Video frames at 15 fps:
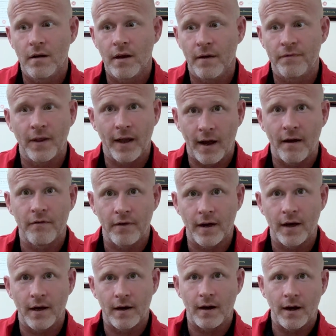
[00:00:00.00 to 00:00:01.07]
if they have
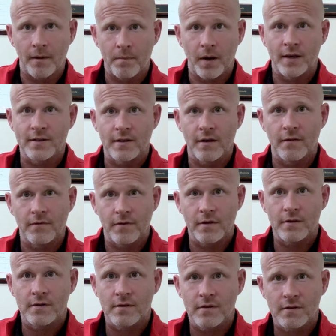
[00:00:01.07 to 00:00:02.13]
a positive
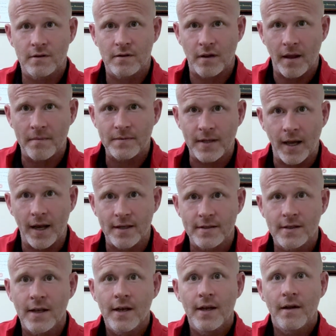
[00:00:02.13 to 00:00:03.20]
slump test,